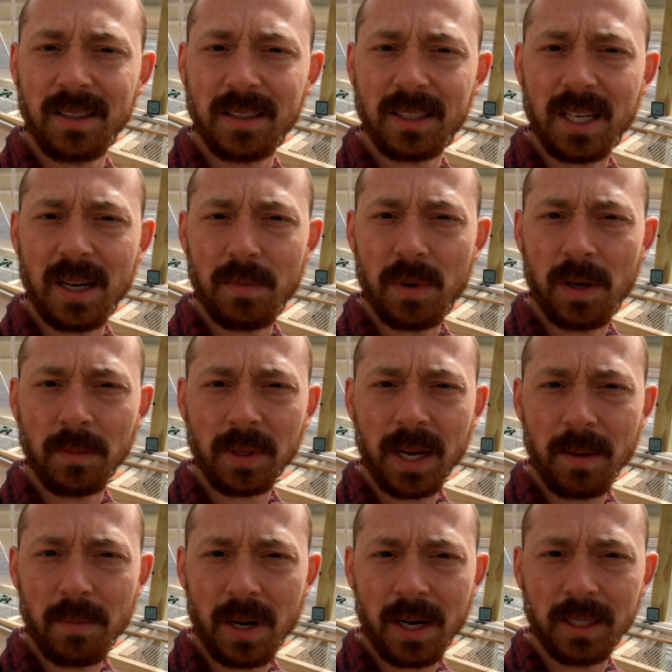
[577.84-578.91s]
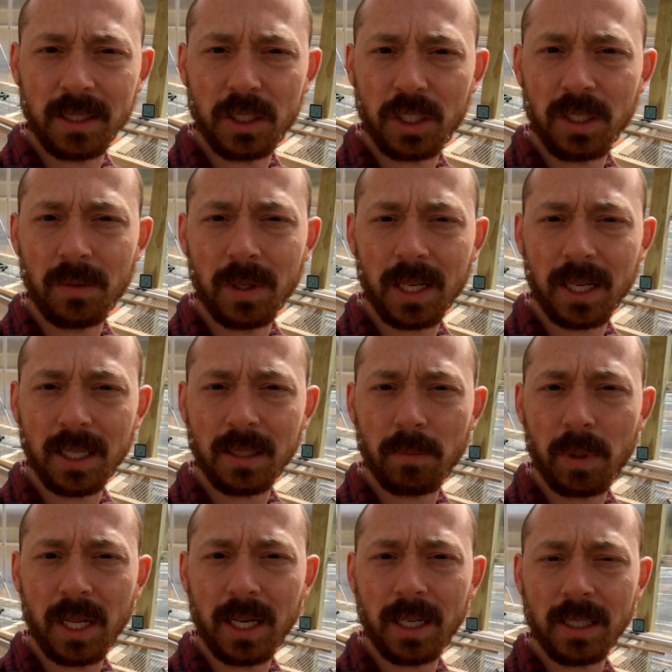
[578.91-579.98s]
stepmom came by and she went ahead
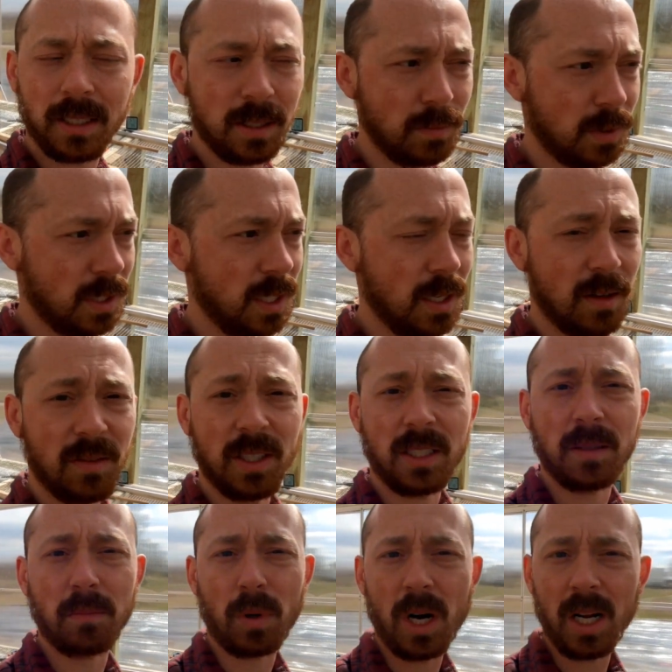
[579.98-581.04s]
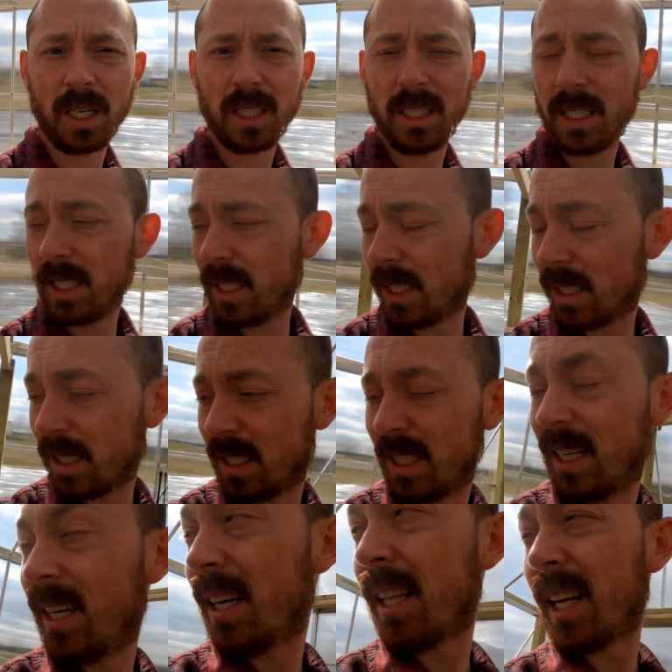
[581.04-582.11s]
and planted some stuff, like some broccoli and
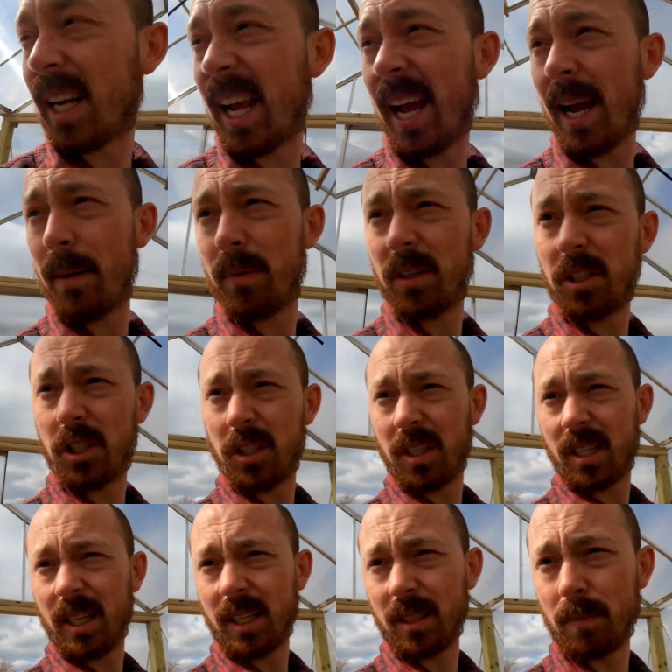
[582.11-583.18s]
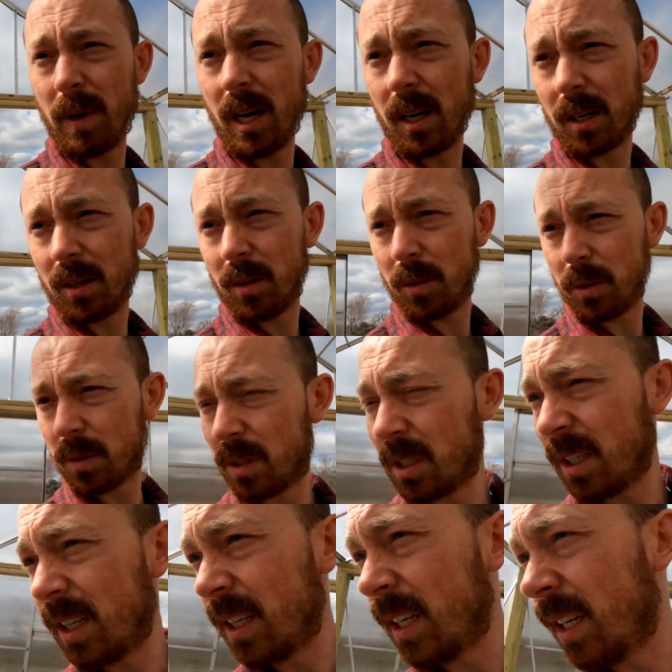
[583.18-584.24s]
like cabbage and things,
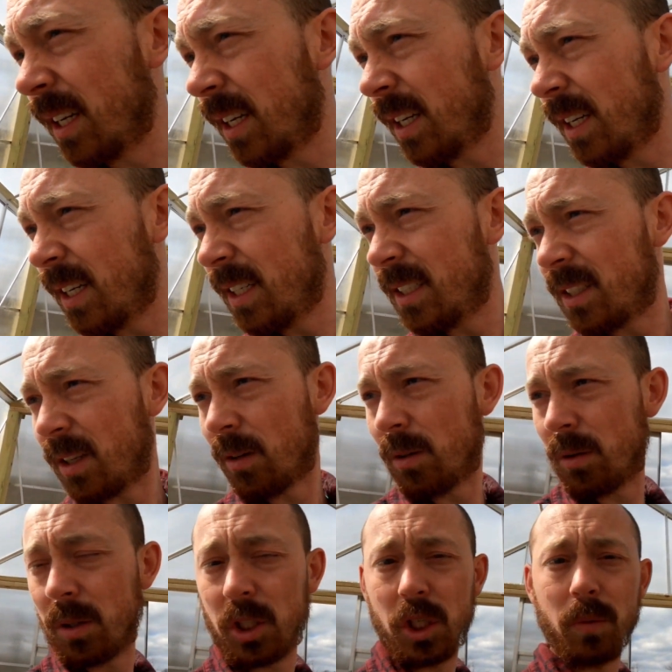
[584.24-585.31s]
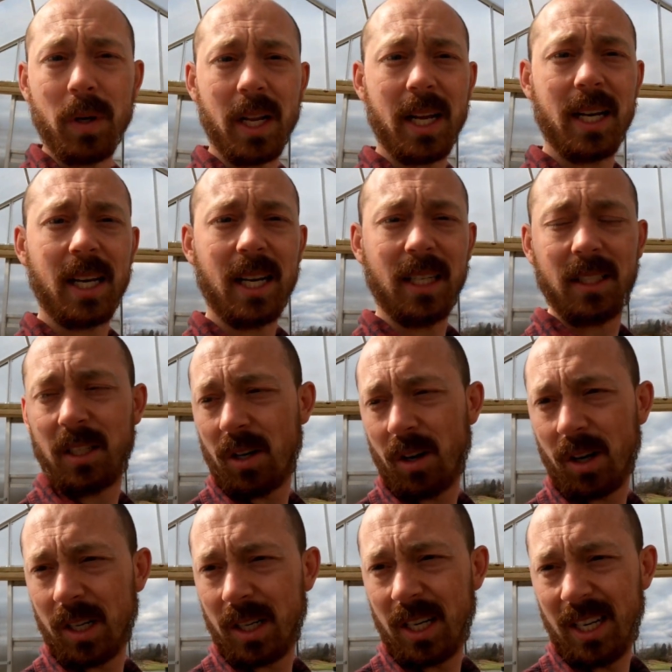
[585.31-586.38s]
marigolds. So she went ahead and got
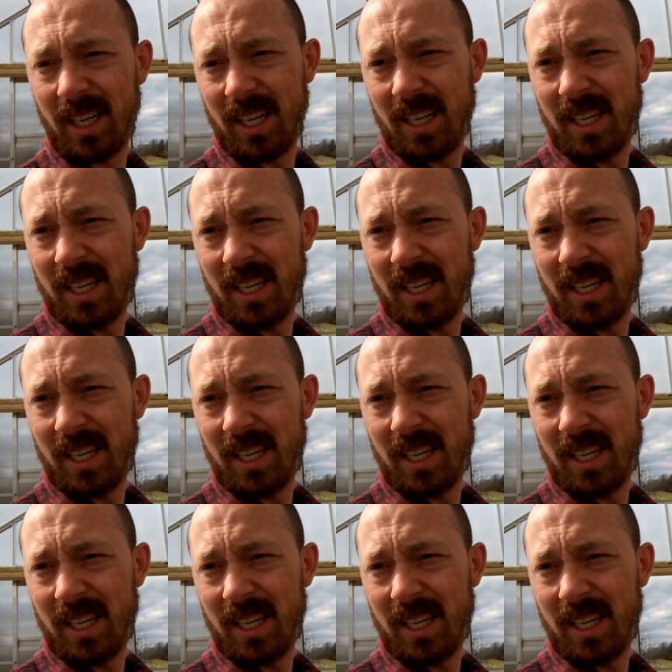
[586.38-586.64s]
started,